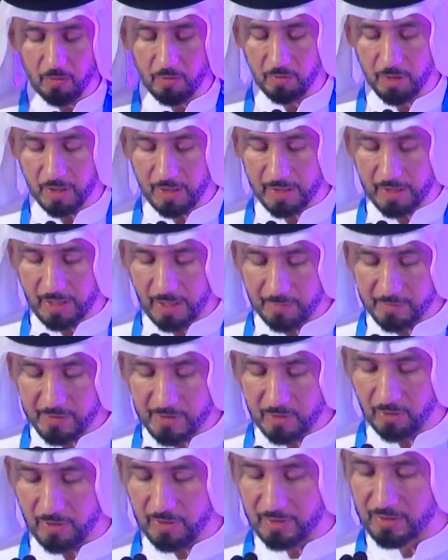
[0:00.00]
When it comes
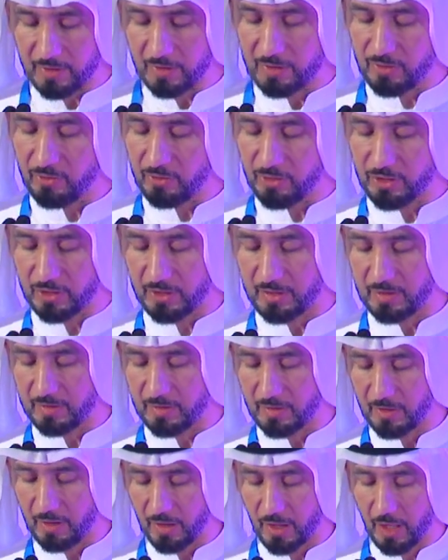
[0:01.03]
to institution,
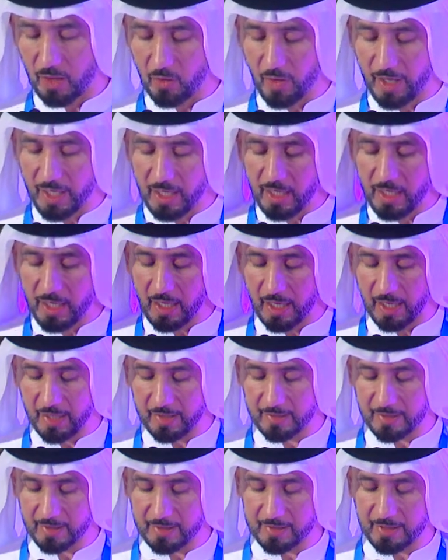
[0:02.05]
the UAE
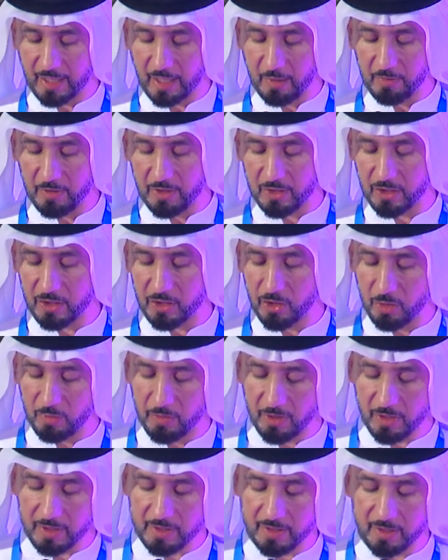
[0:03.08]
has established
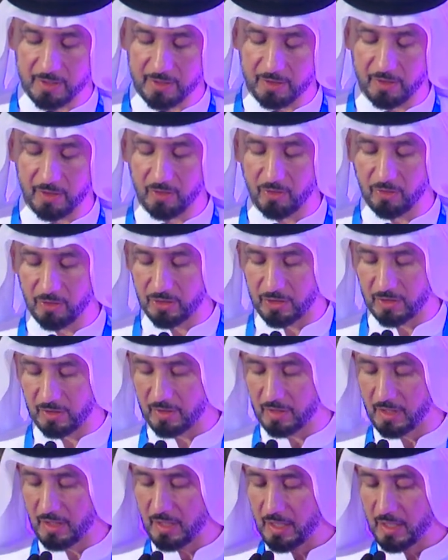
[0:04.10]
numerous
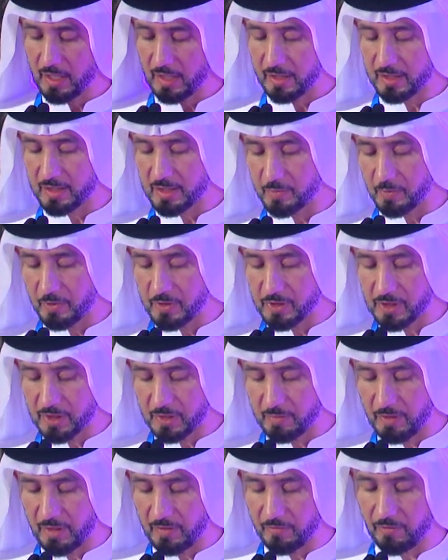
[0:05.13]
institutions
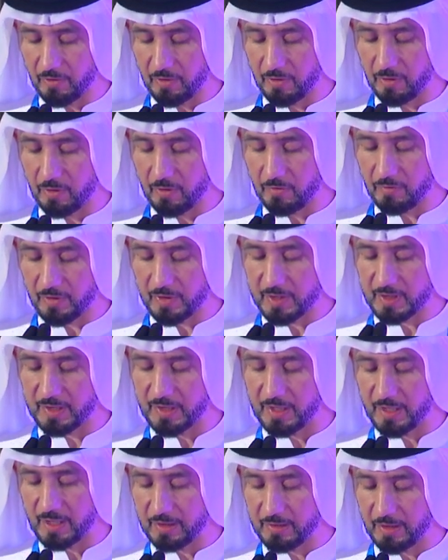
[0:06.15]
responsible for
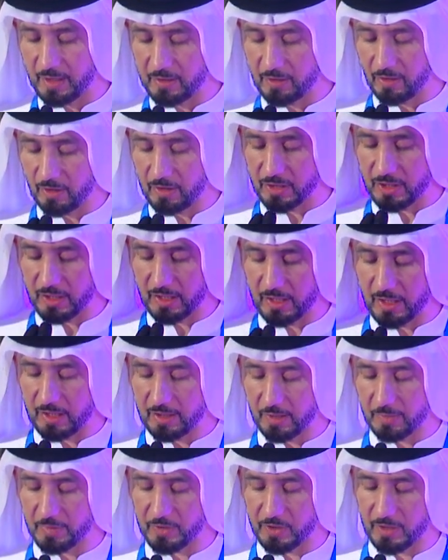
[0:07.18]
overseeing technological
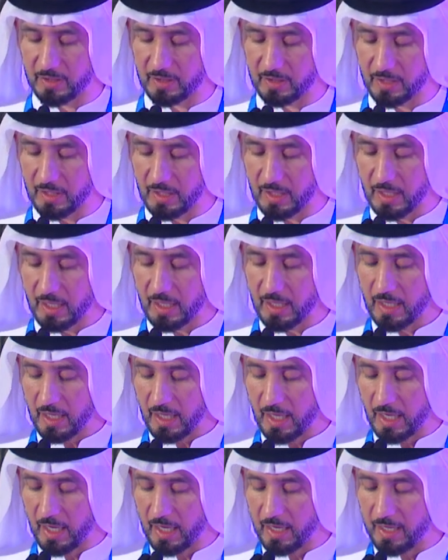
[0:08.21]
adoption
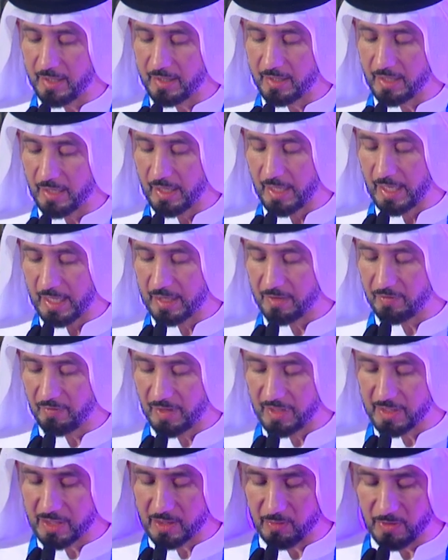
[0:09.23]
and
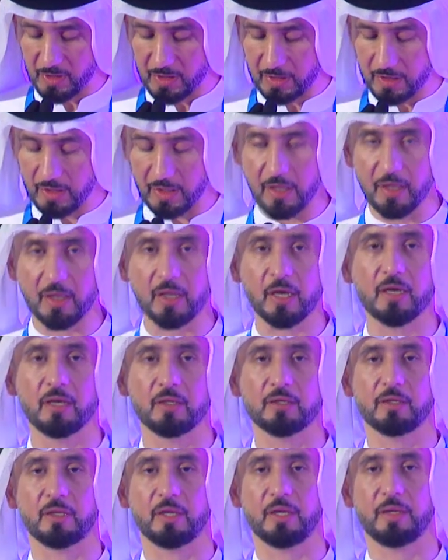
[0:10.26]
advancement in the
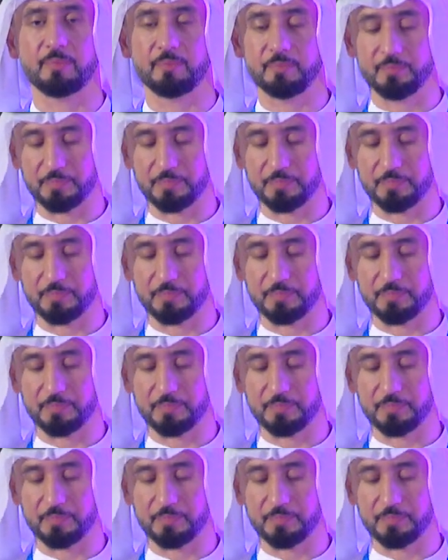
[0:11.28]
country.